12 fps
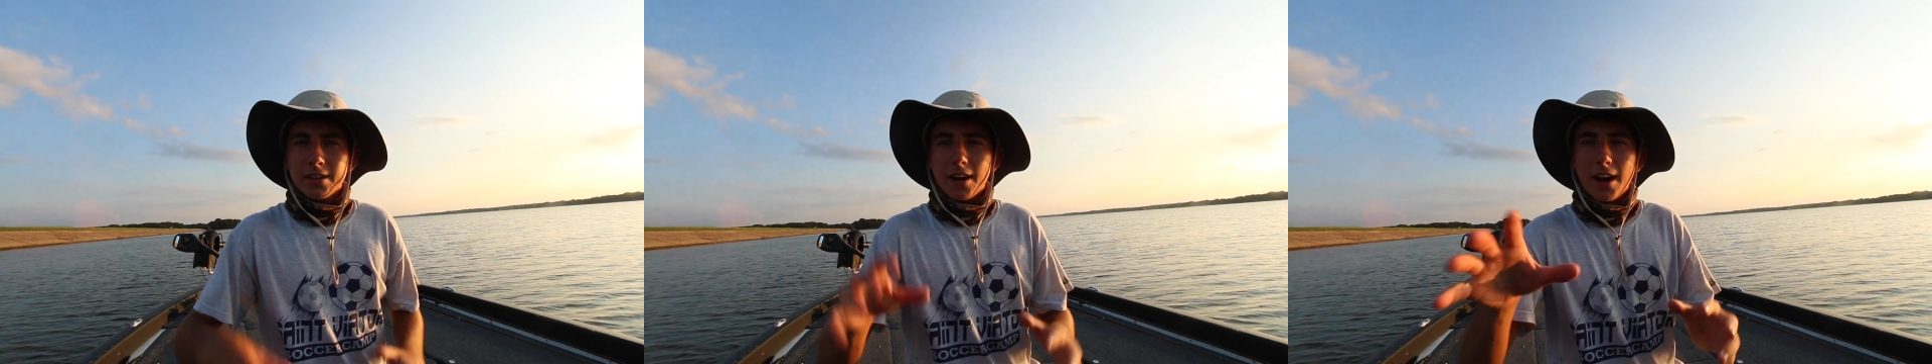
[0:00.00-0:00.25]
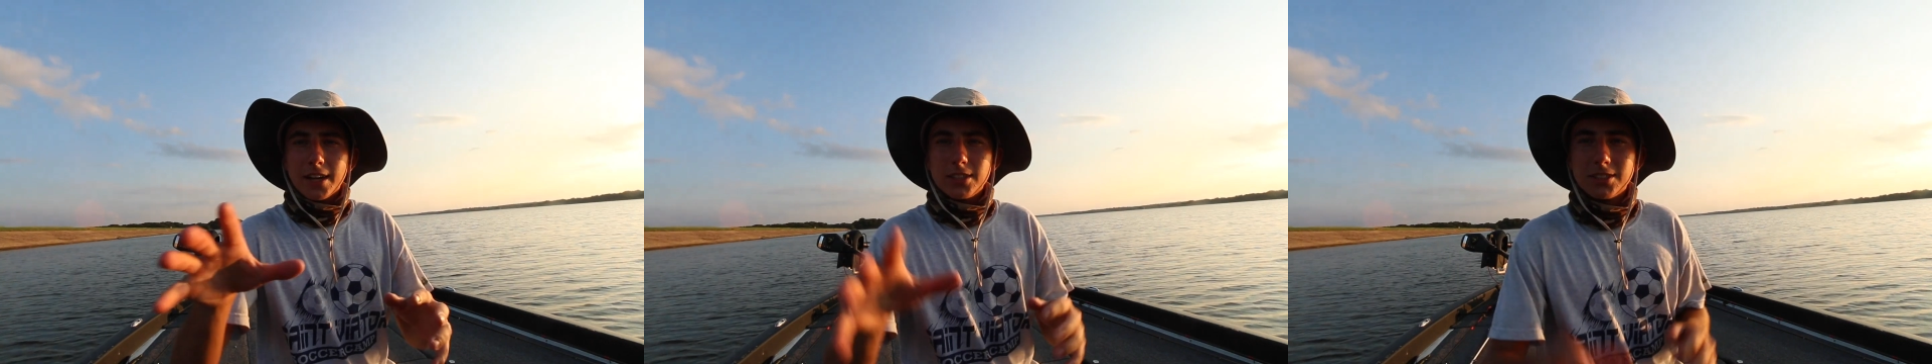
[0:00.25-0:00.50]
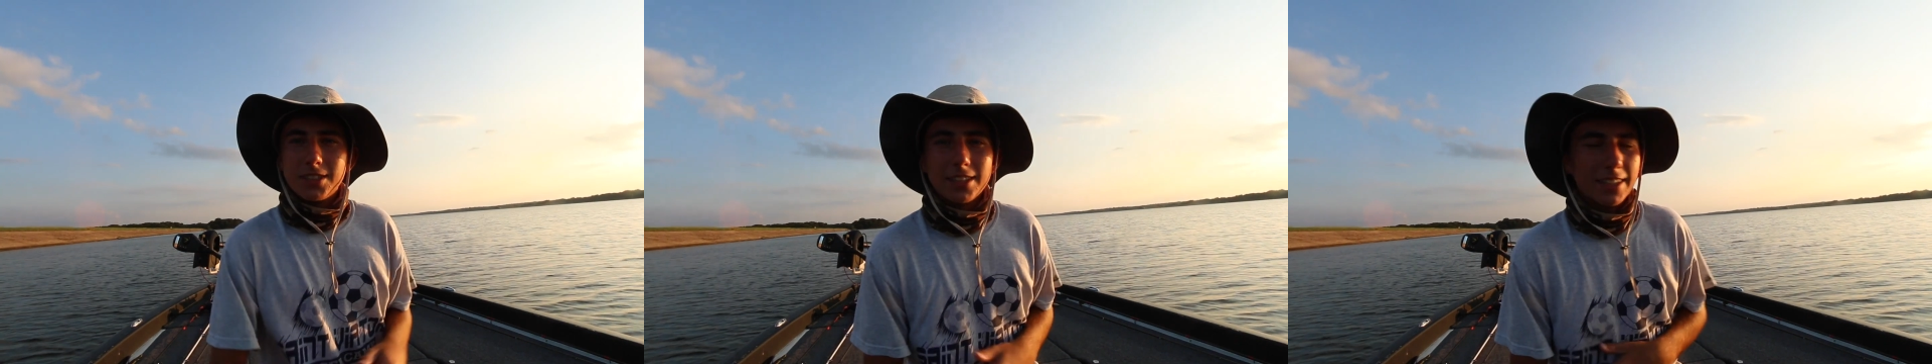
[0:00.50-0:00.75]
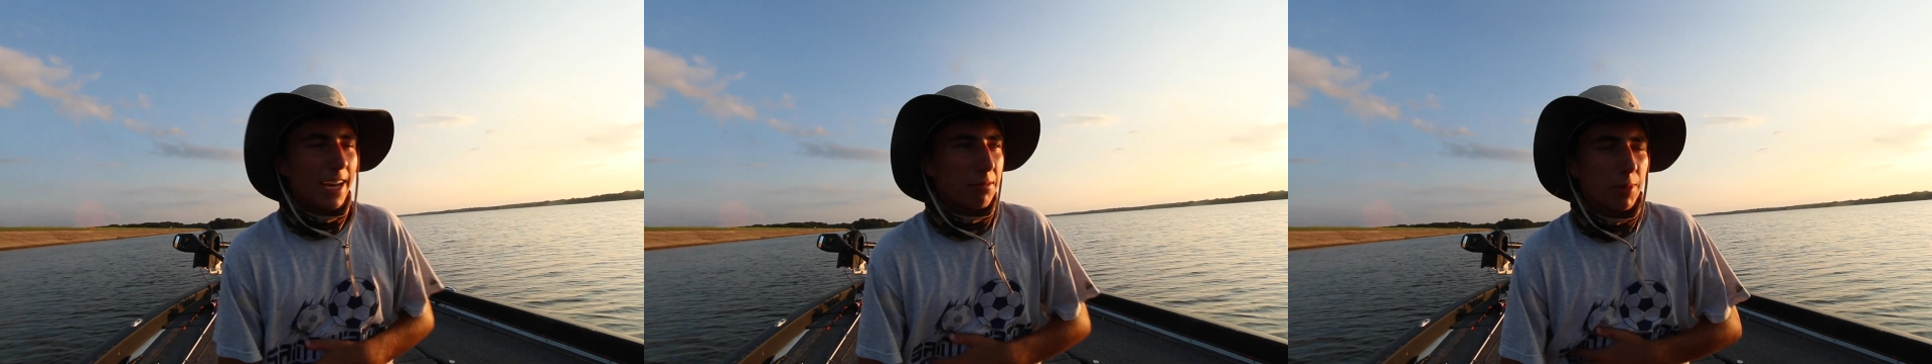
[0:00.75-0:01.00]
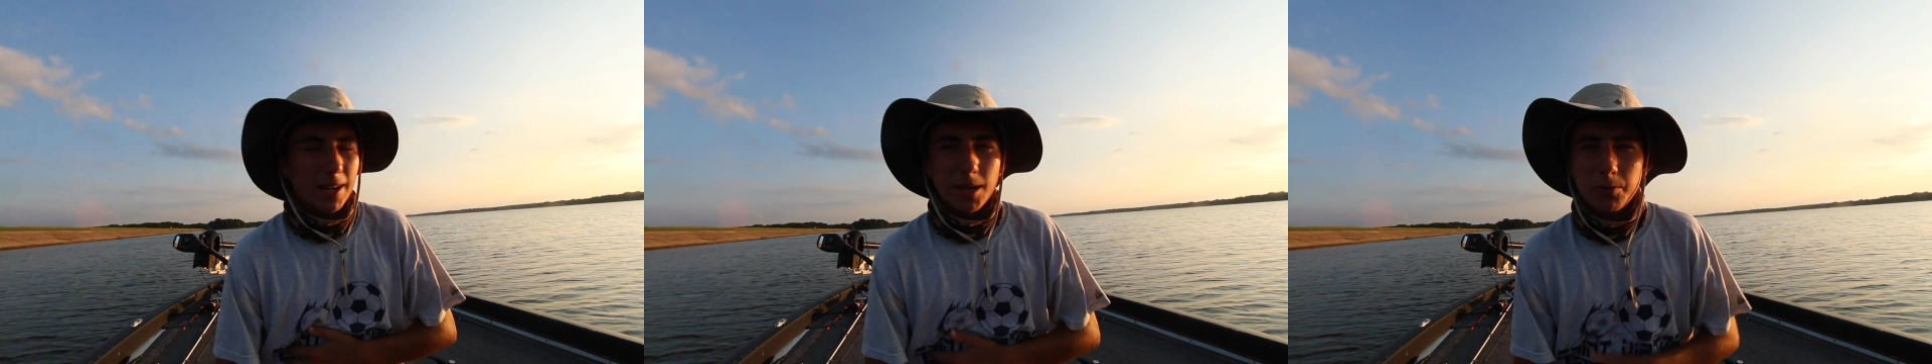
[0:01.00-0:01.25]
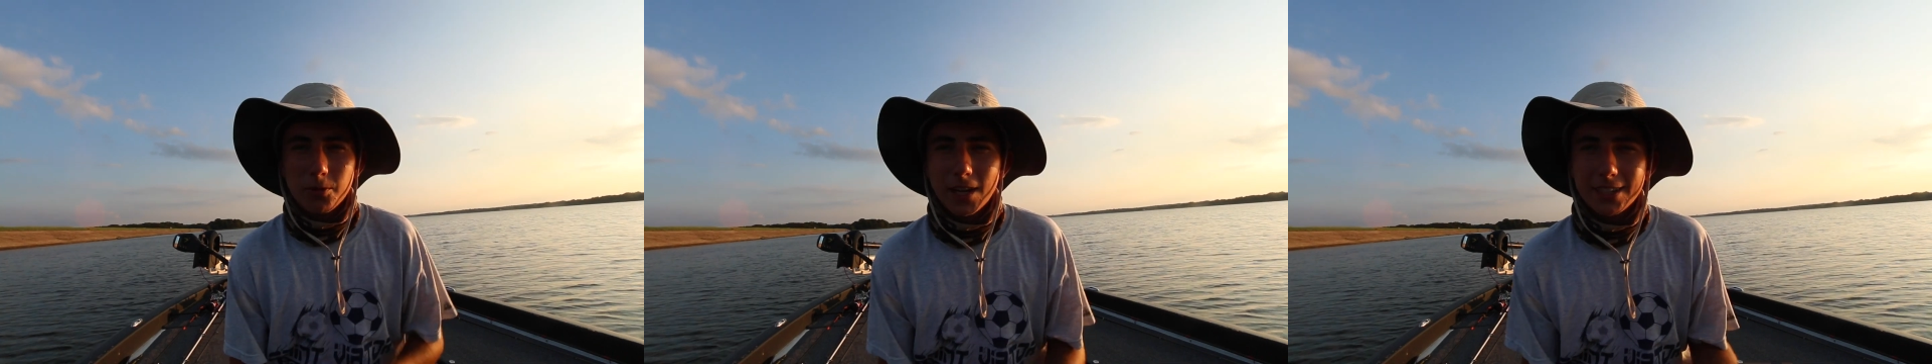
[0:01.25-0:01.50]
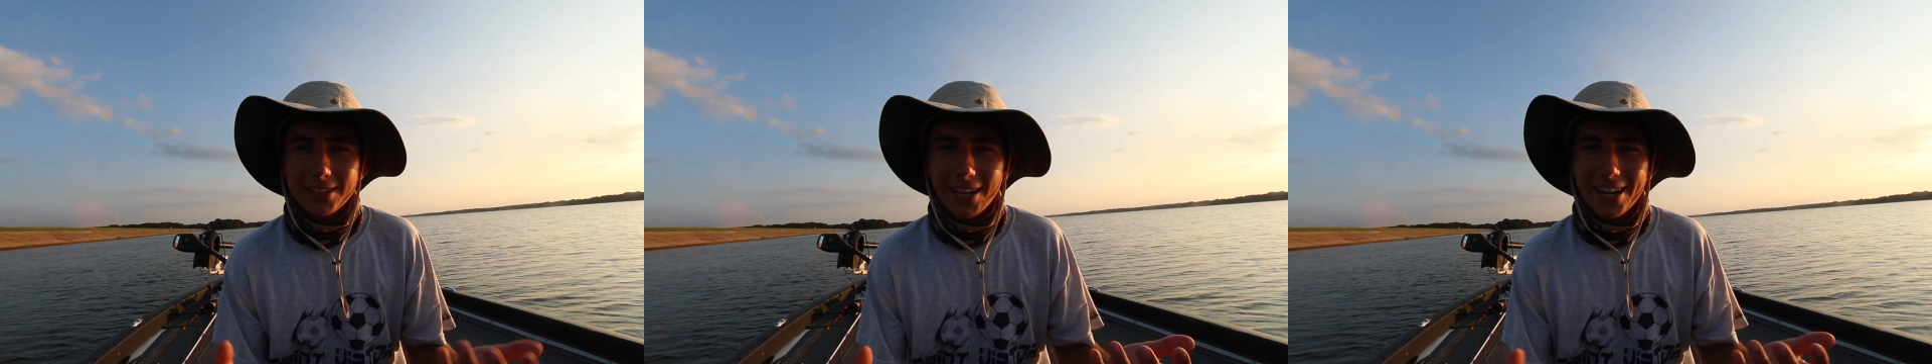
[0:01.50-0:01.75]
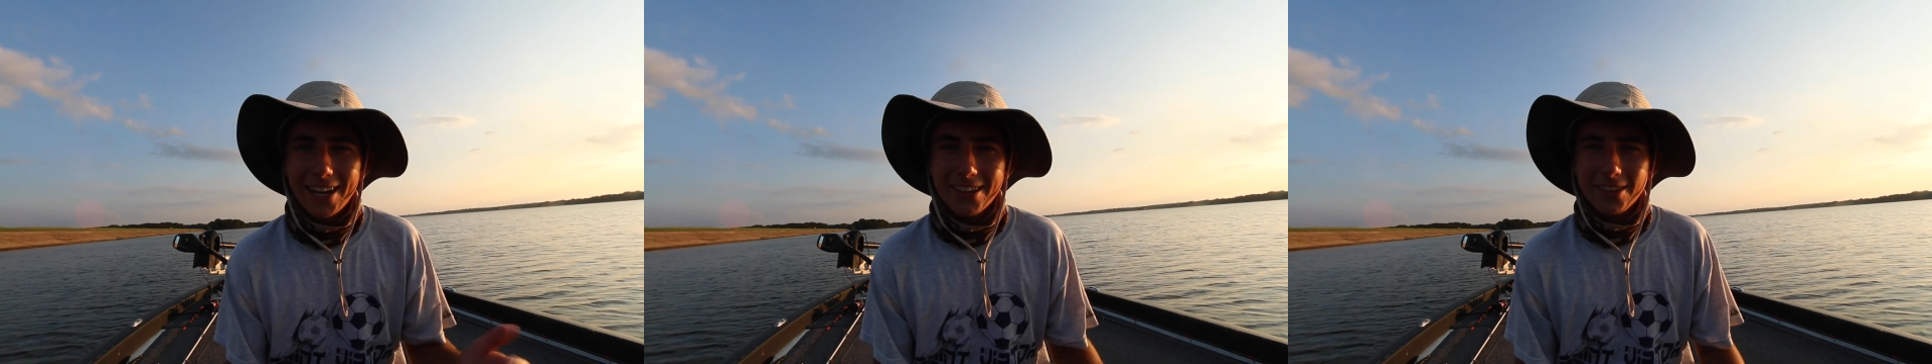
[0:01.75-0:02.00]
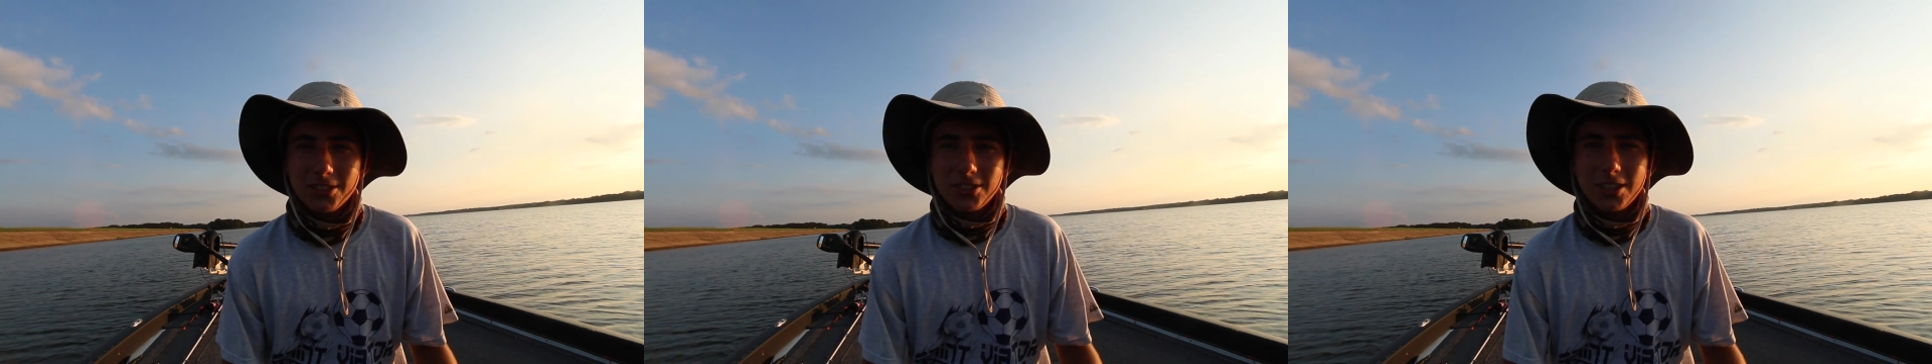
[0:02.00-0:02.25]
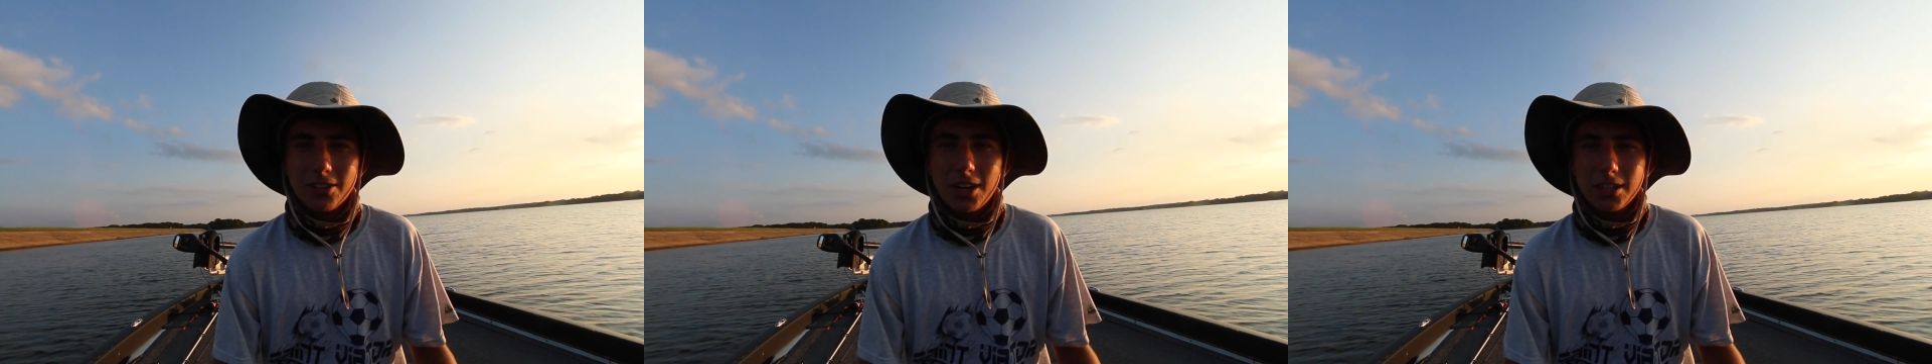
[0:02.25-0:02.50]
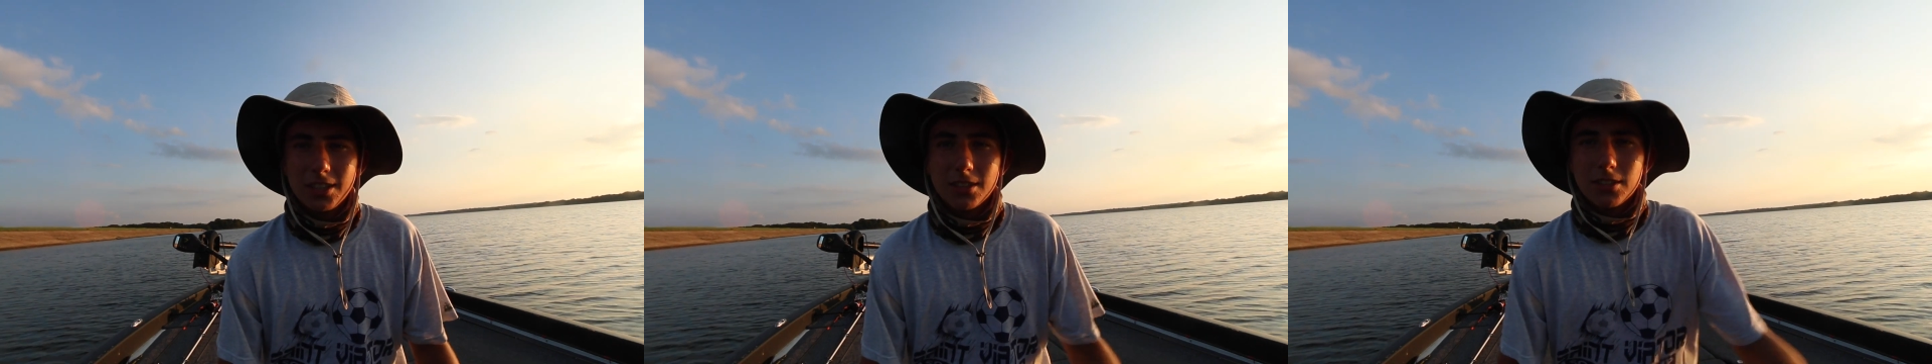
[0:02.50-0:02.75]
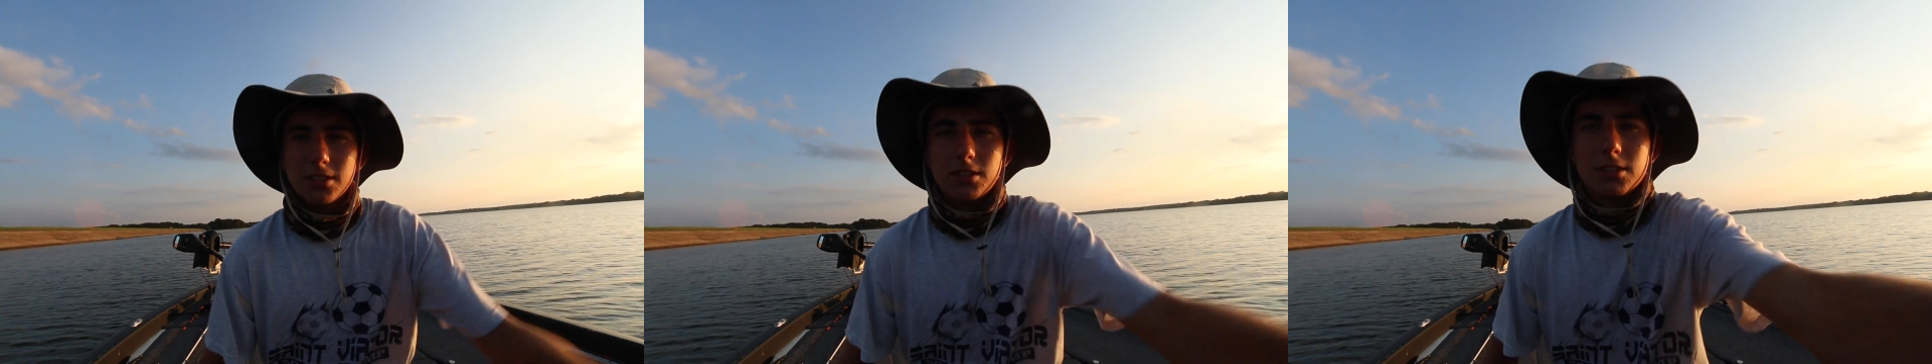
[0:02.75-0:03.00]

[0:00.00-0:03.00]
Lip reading: All right, just set the camera back up. Forgot to kind of end this deal out here.